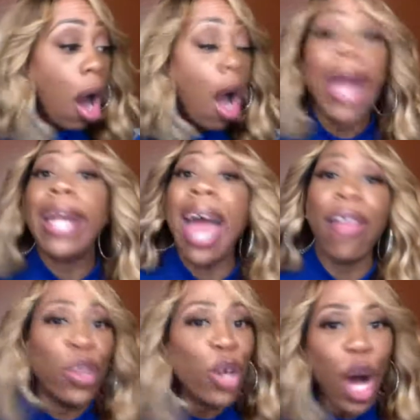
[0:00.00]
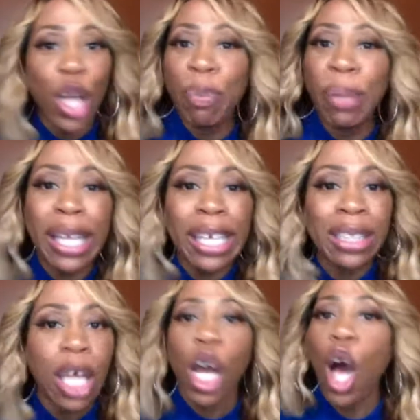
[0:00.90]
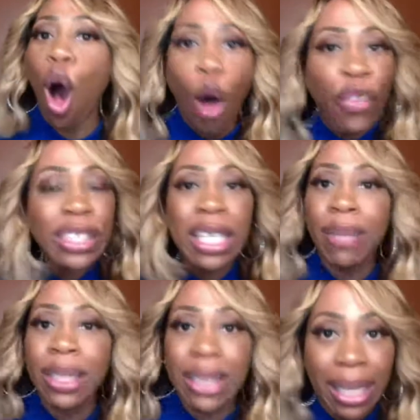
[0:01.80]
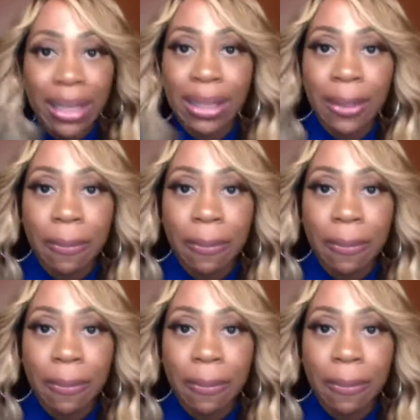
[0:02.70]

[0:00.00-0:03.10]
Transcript: And after you call the police, call the TV station.